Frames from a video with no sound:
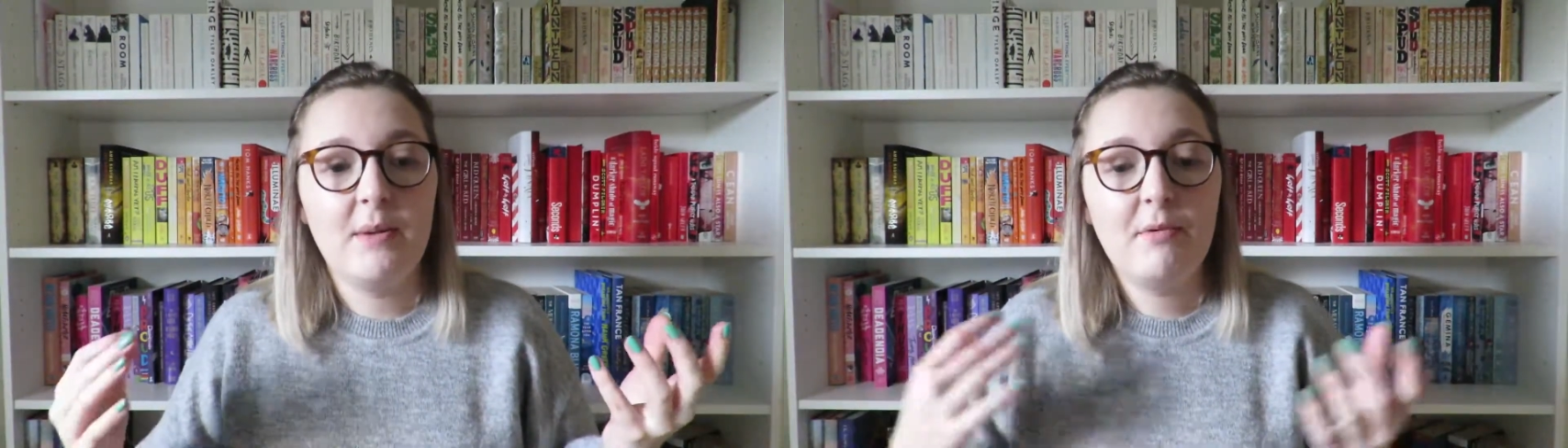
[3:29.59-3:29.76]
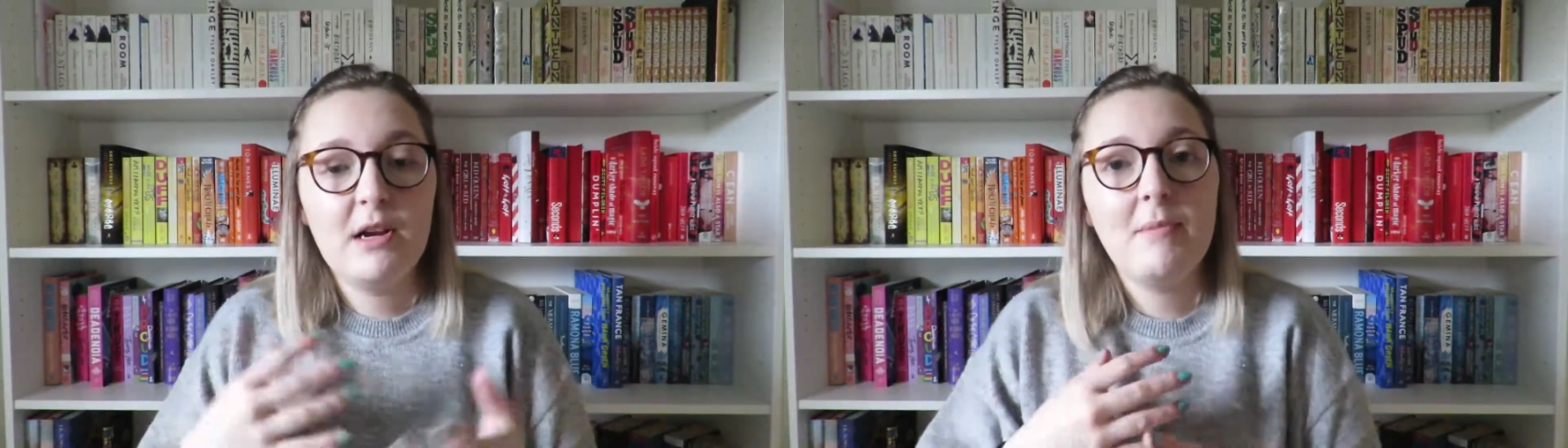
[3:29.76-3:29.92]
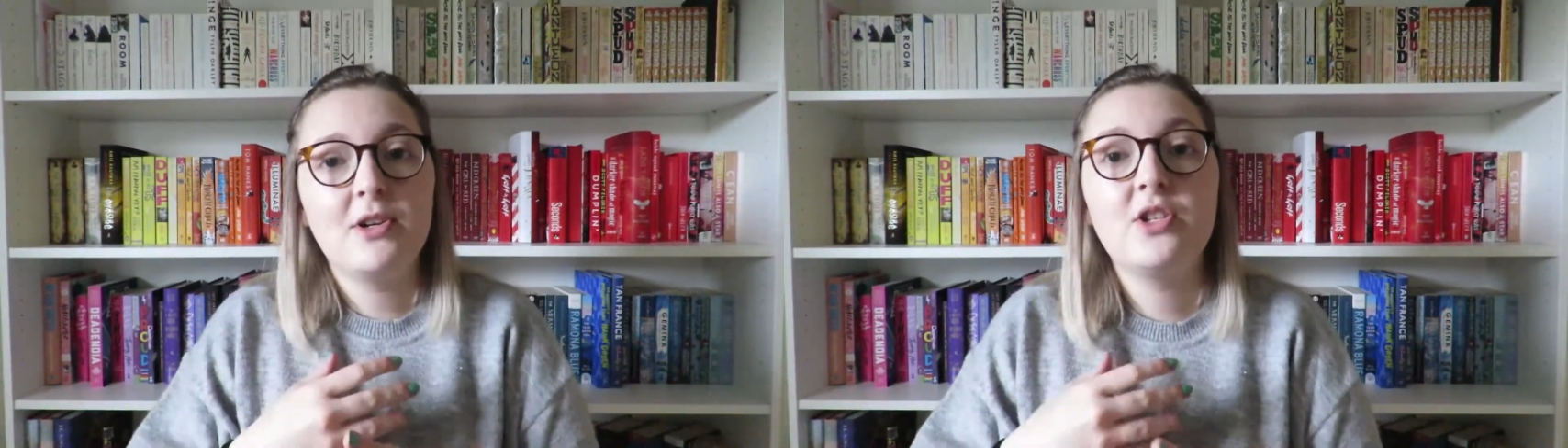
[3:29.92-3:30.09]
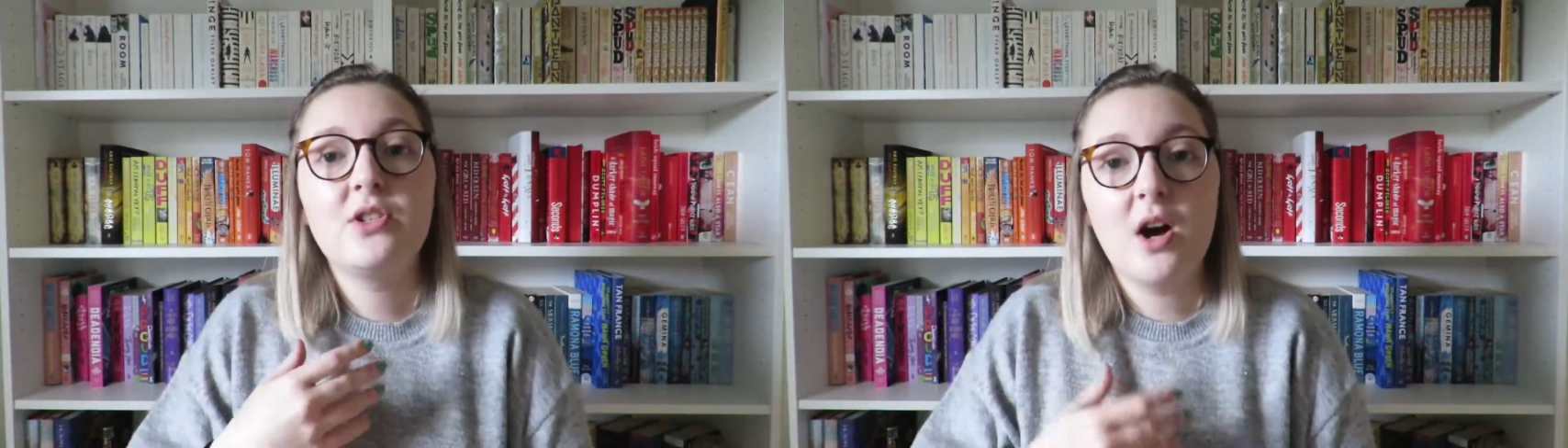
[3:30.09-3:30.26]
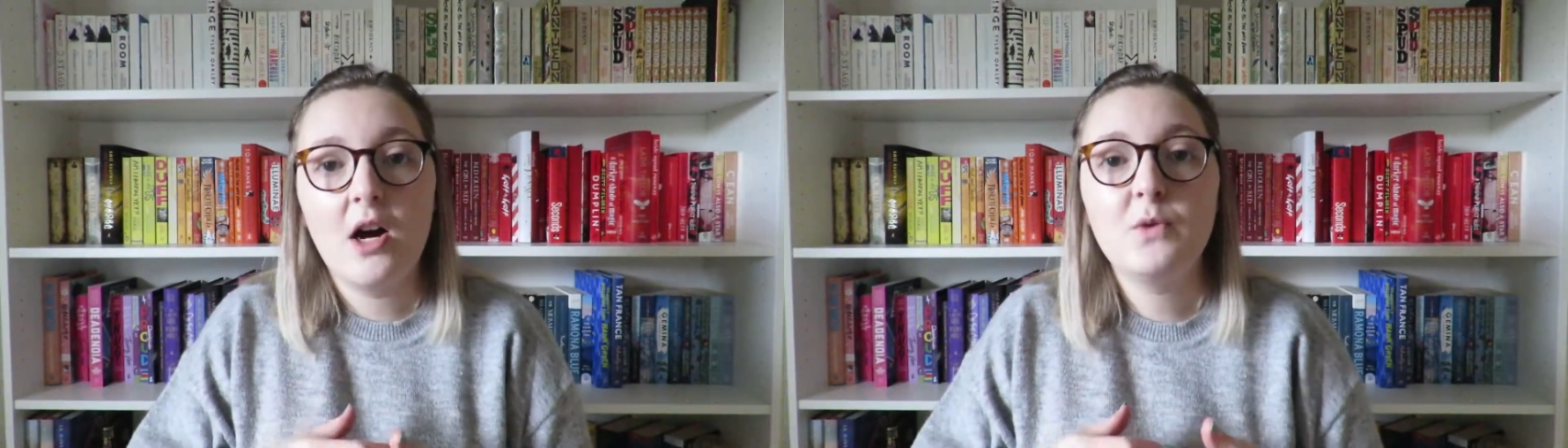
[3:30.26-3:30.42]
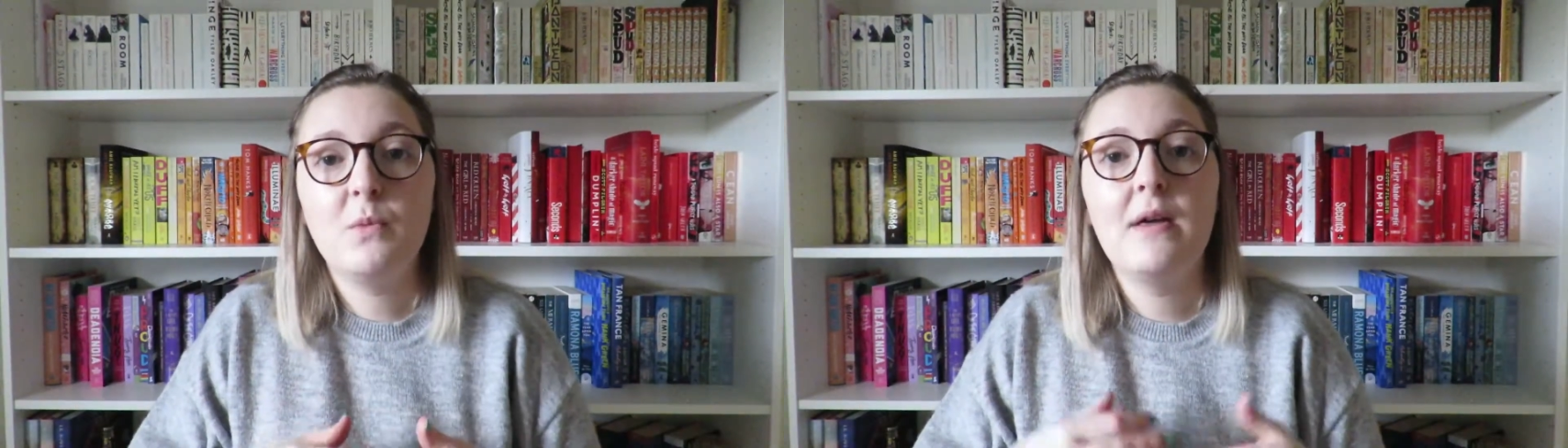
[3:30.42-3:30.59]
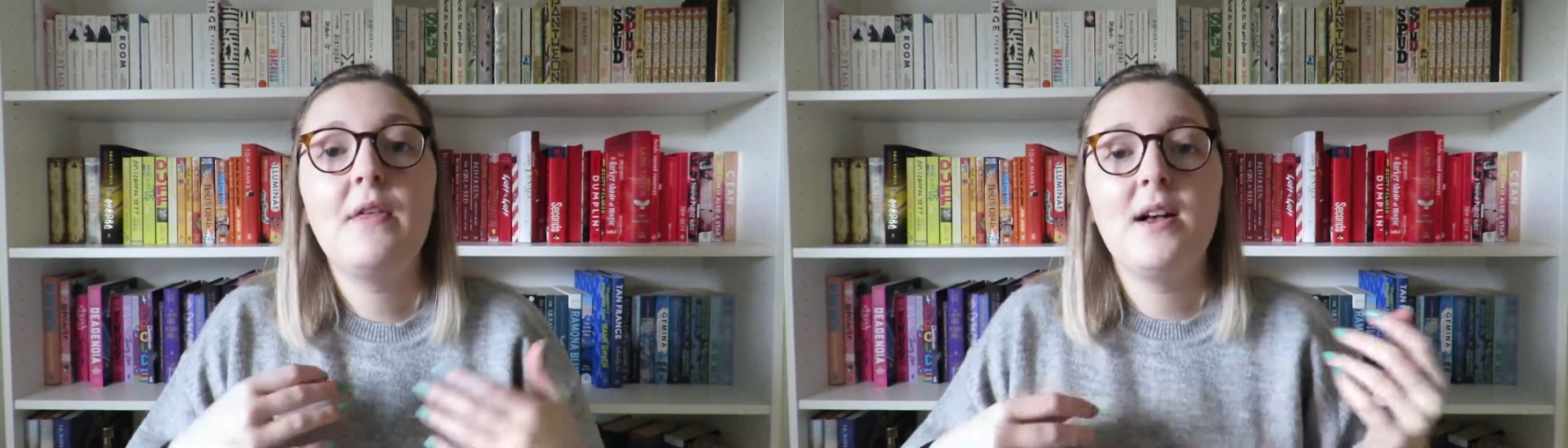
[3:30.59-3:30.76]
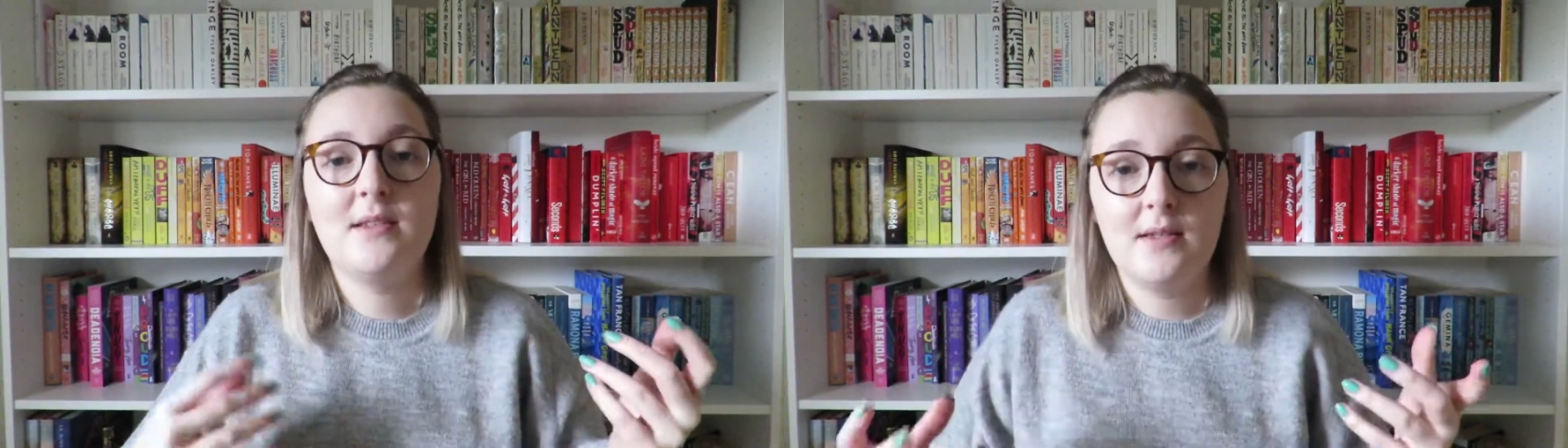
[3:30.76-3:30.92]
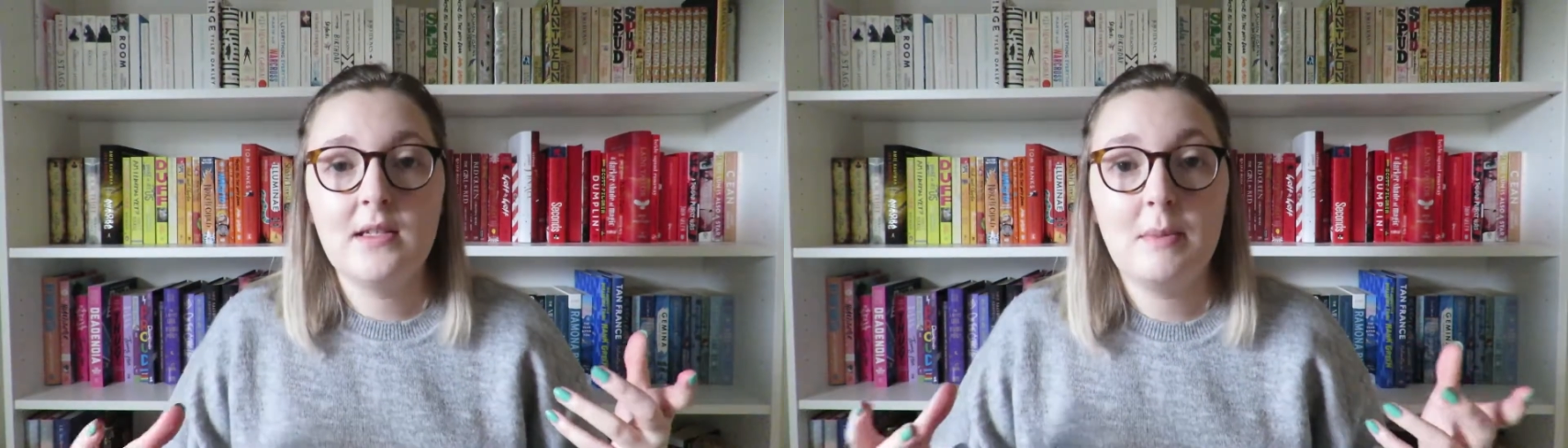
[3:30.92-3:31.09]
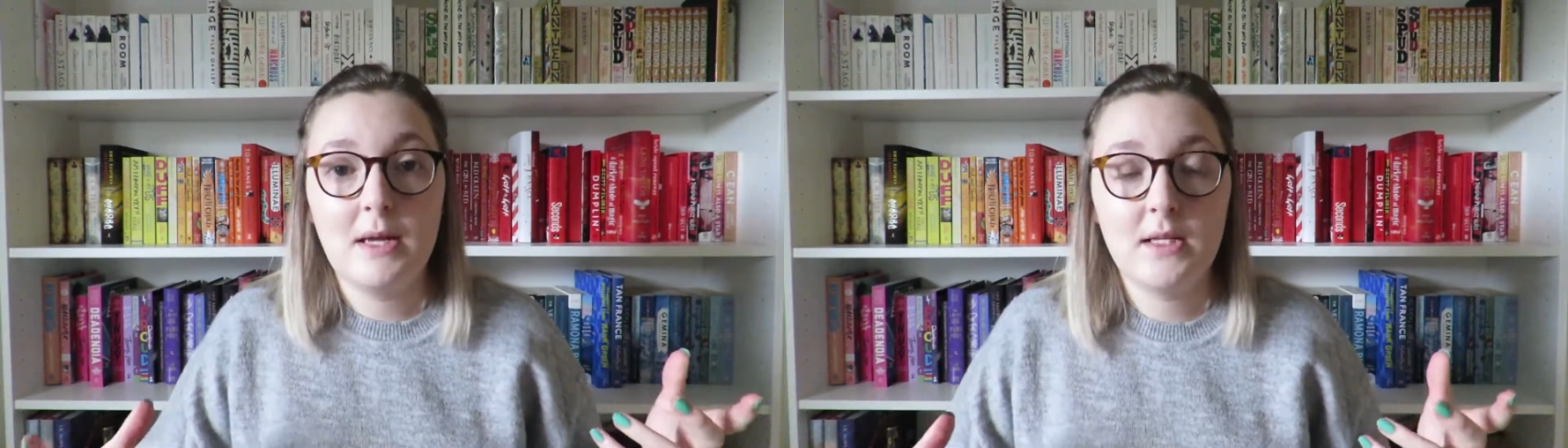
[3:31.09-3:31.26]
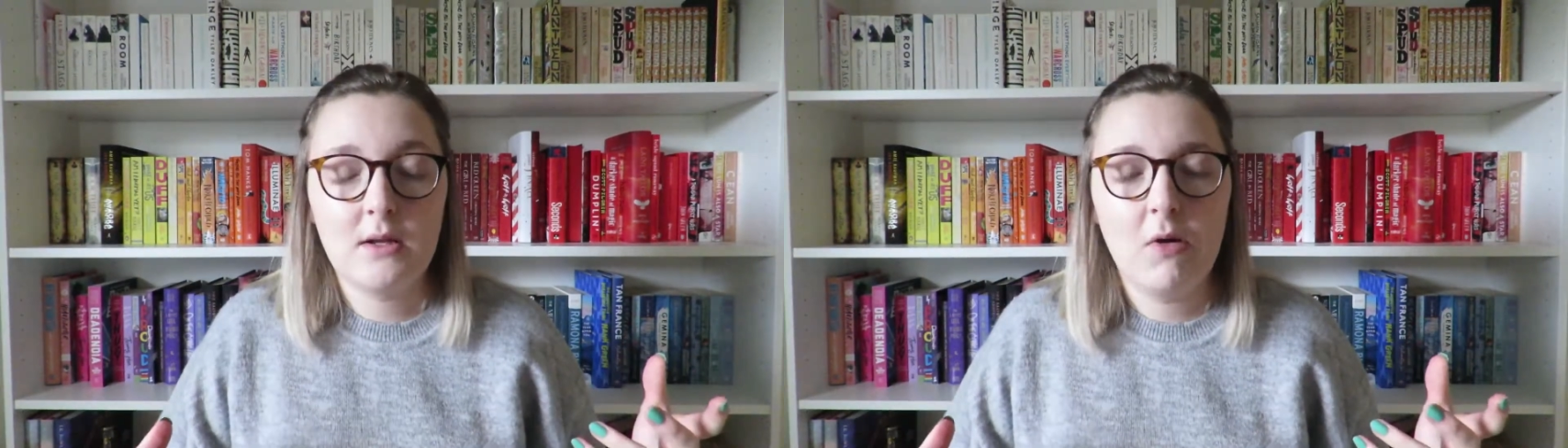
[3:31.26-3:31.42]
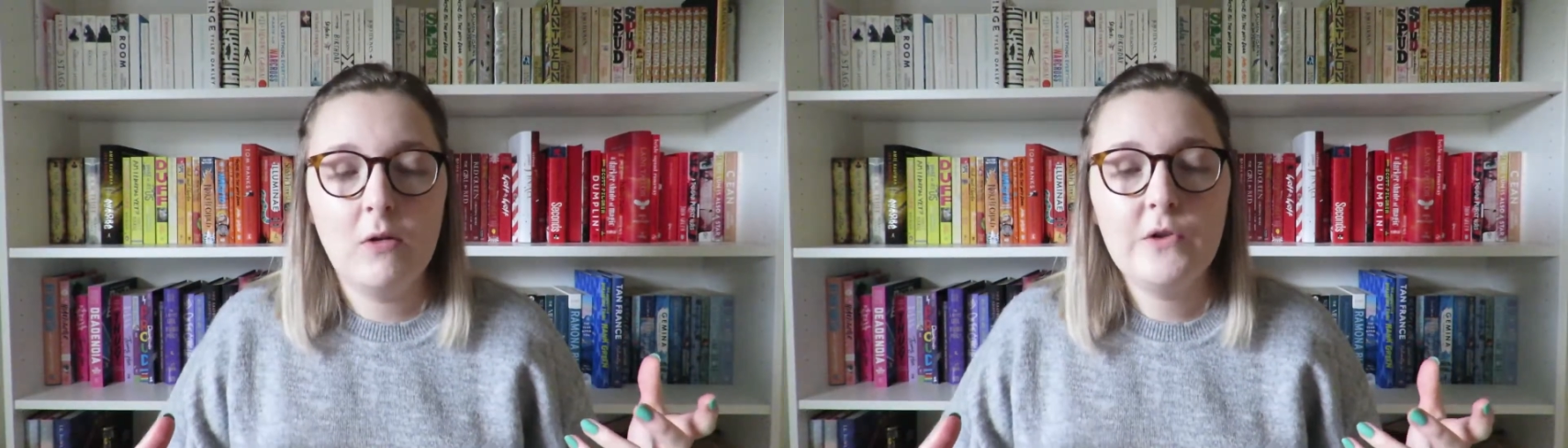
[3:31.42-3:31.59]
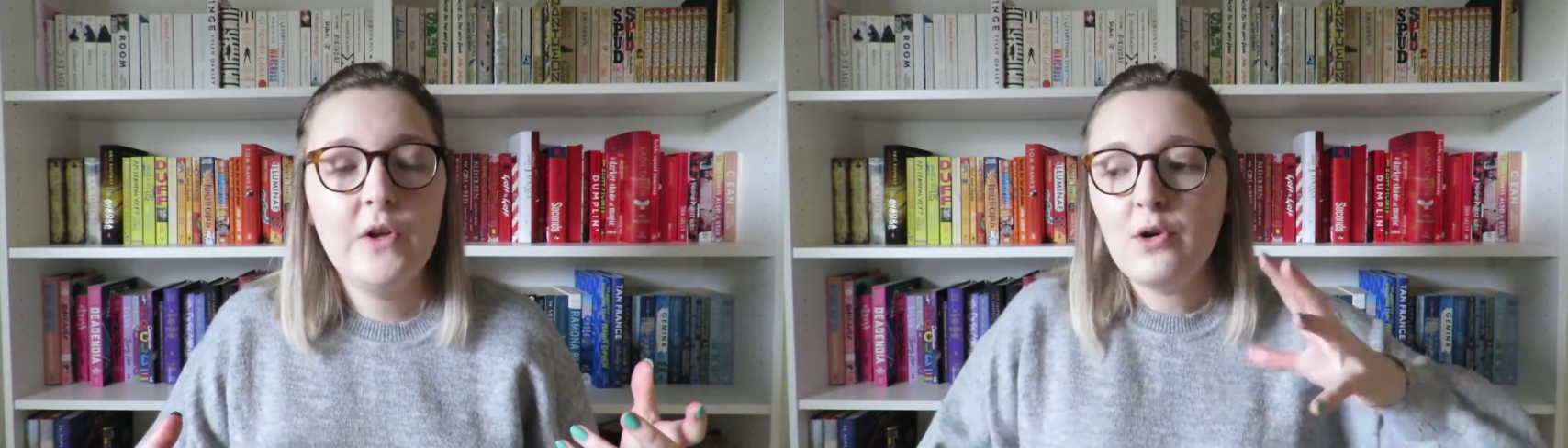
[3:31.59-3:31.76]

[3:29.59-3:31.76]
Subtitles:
It pretty much starts with her sister being sold.